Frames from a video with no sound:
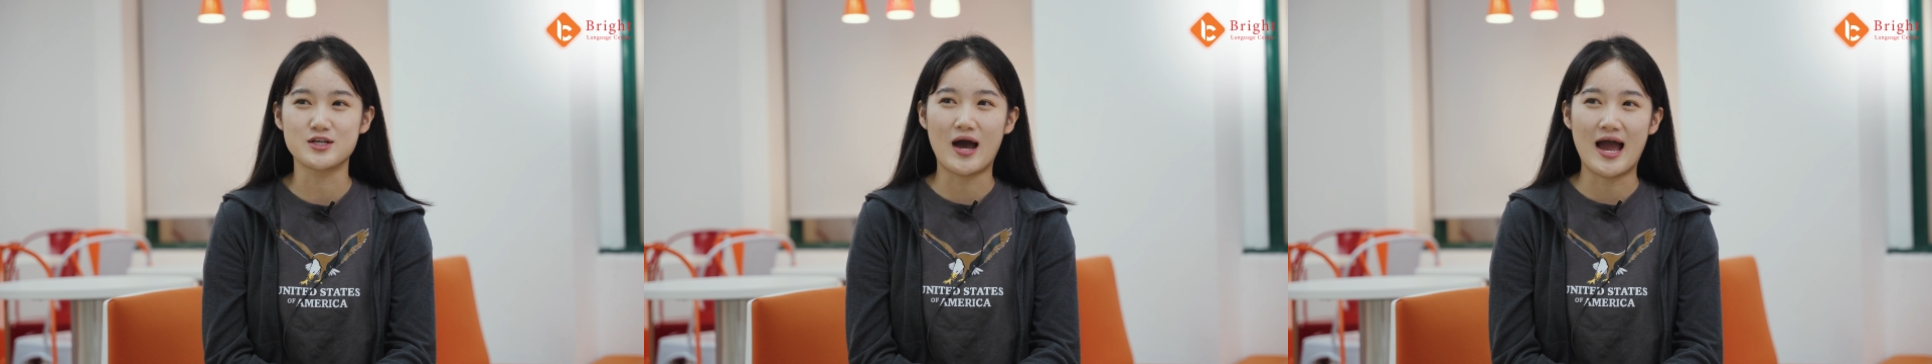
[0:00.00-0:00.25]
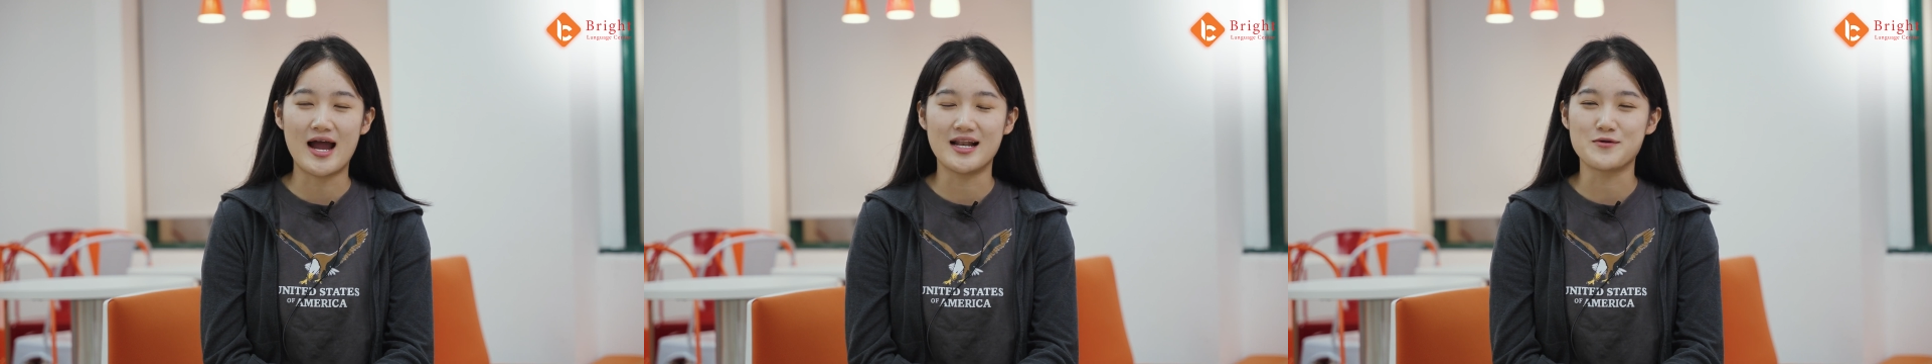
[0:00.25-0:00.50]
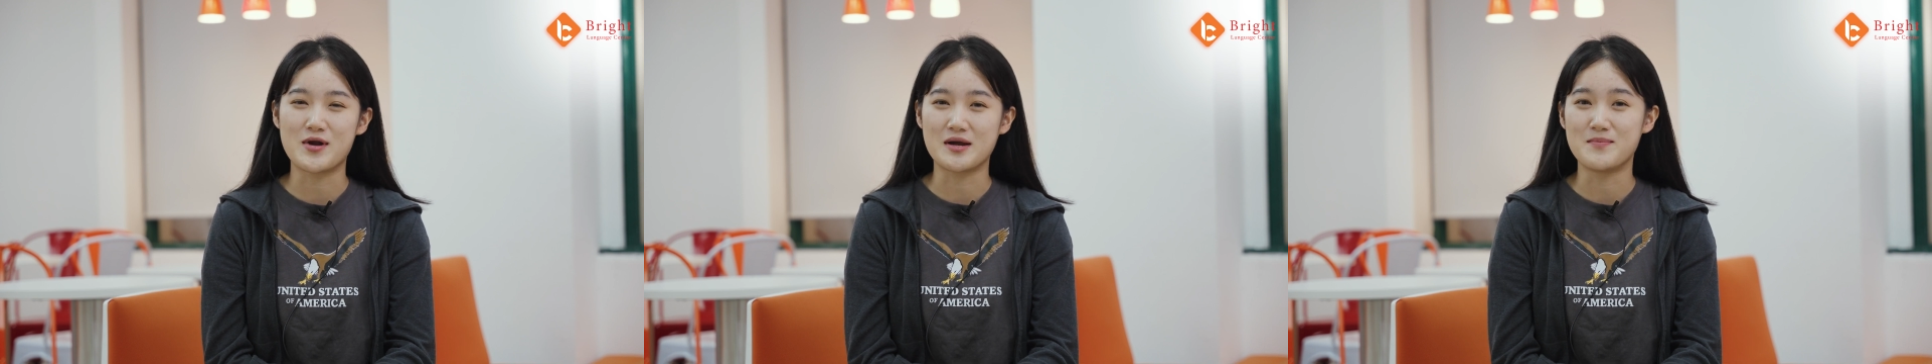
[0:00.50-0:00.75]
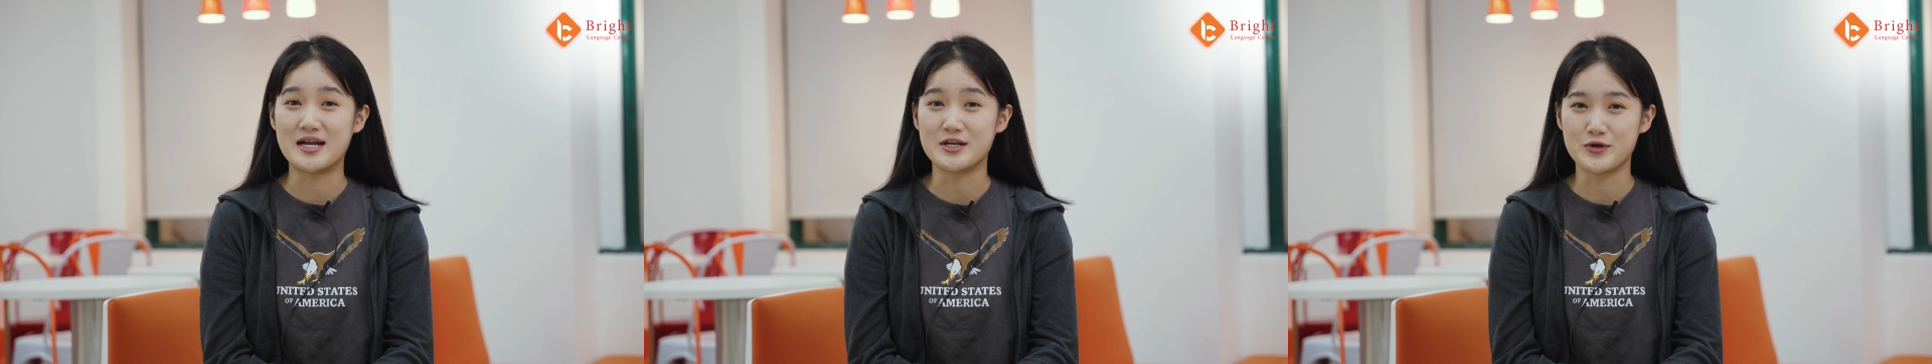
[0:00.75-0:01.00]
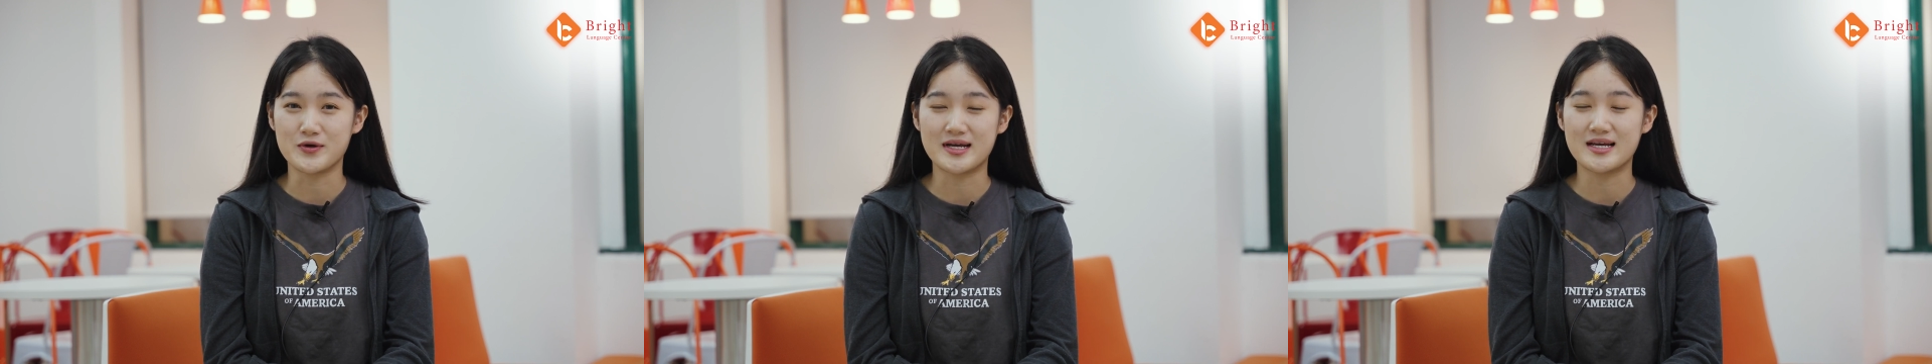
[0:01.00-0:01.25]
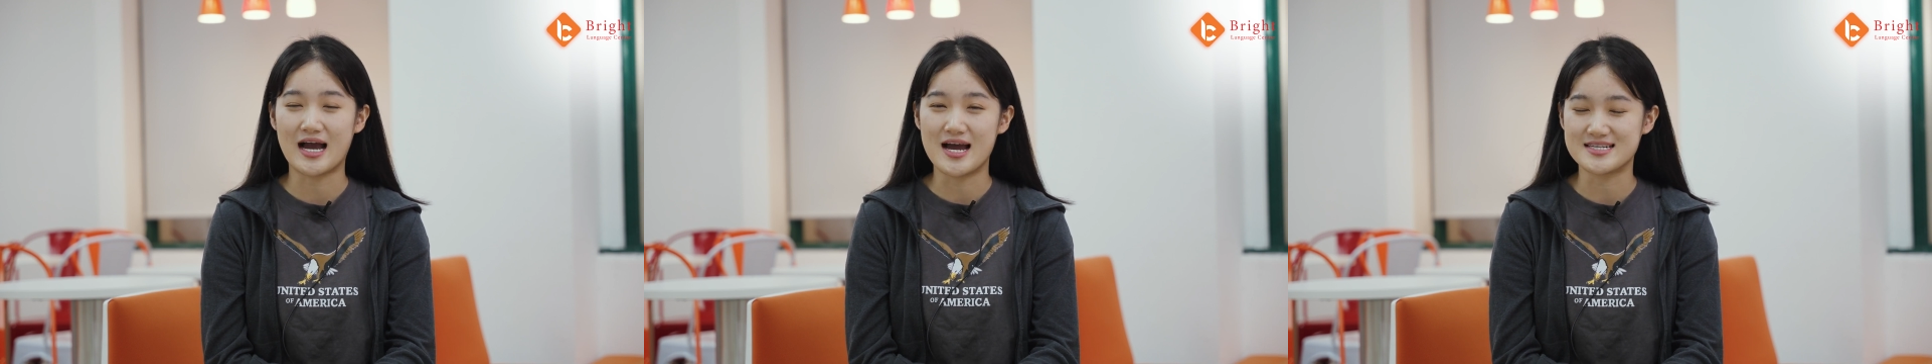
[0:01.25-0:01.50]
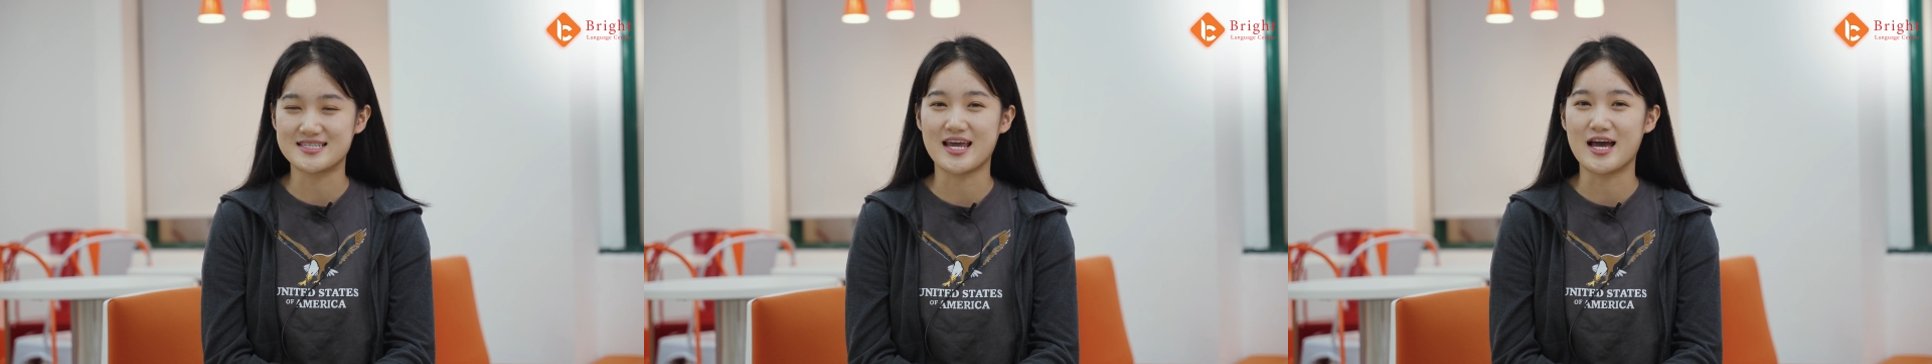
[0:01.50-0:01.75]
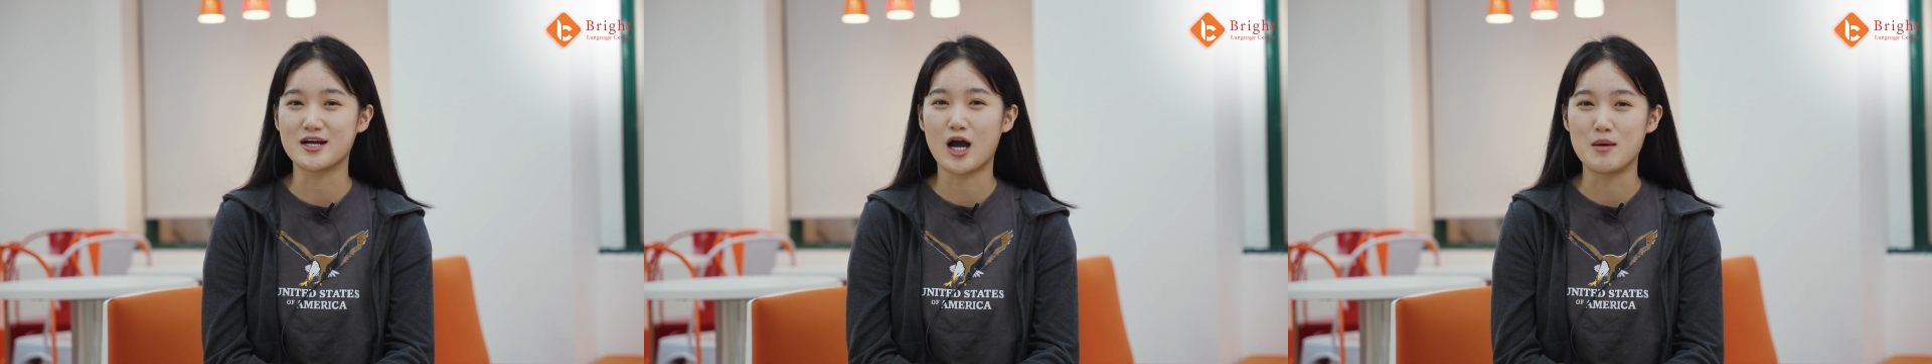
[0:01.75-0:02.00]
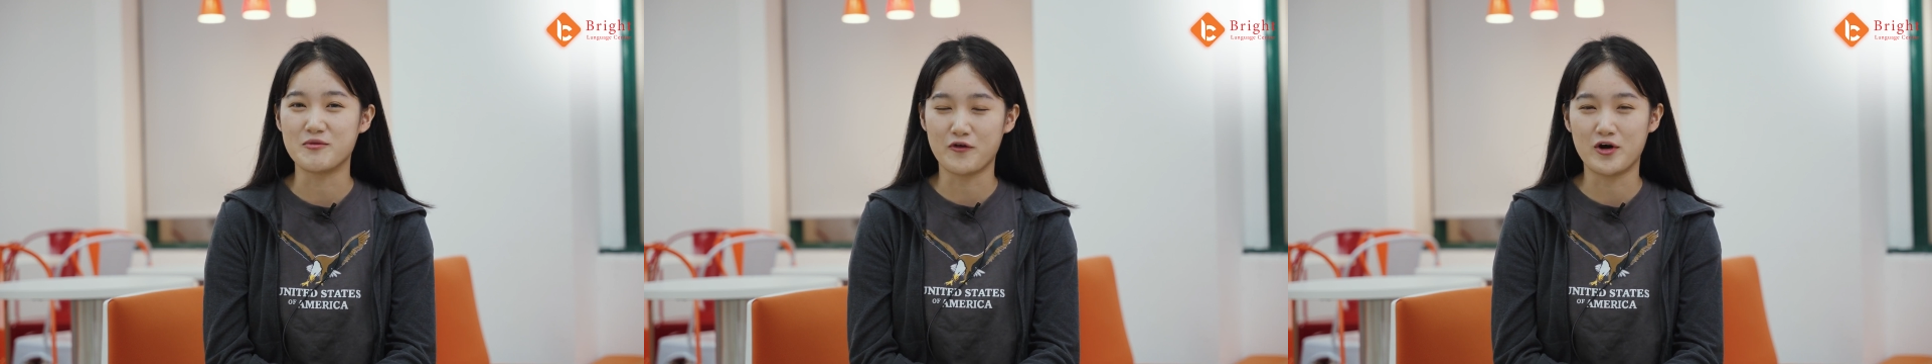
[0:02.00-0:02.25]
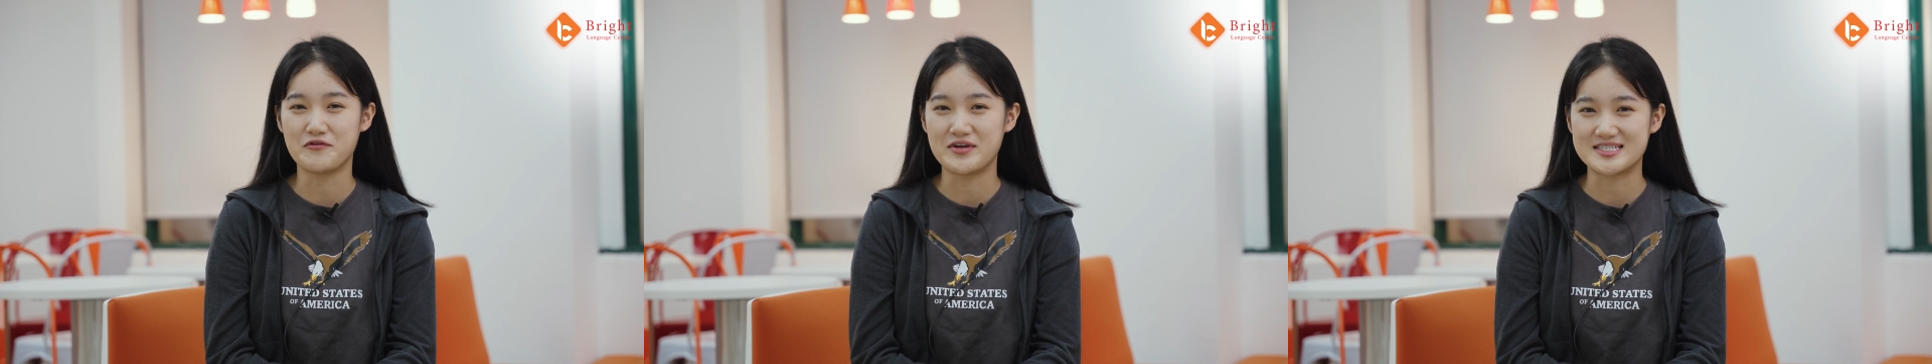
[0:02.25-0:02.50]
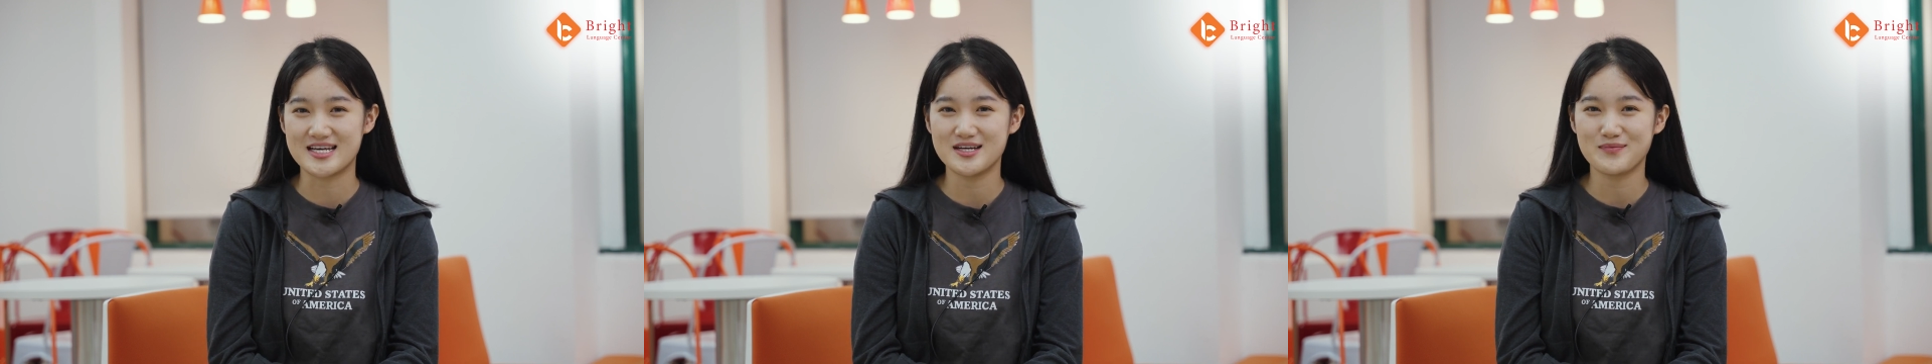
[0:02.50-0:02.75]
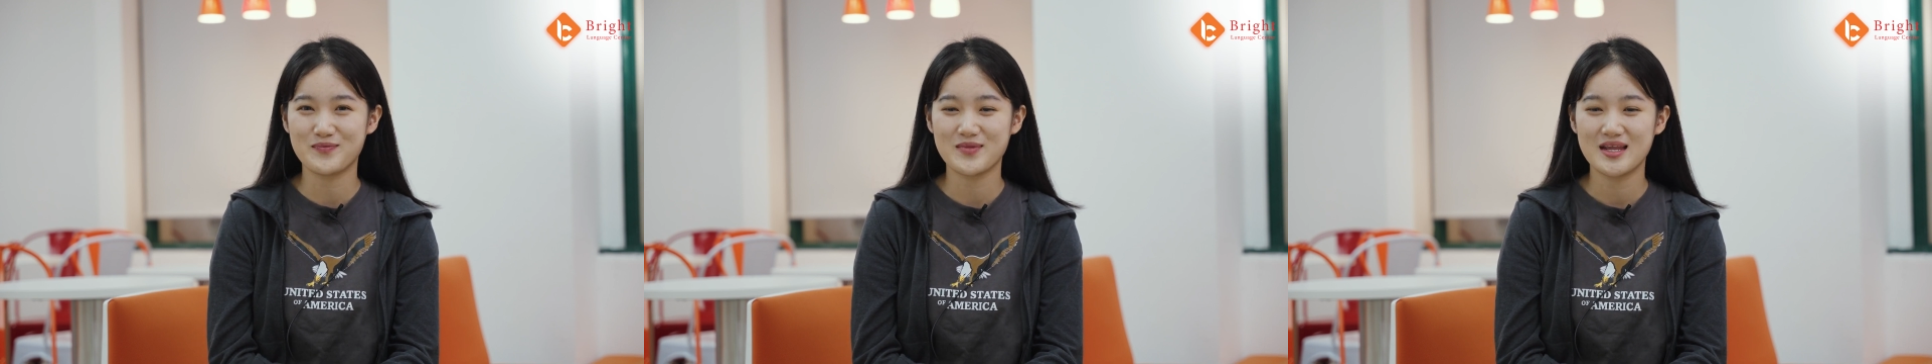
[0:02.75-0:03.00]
so I highly recommend you guys can come for a visit.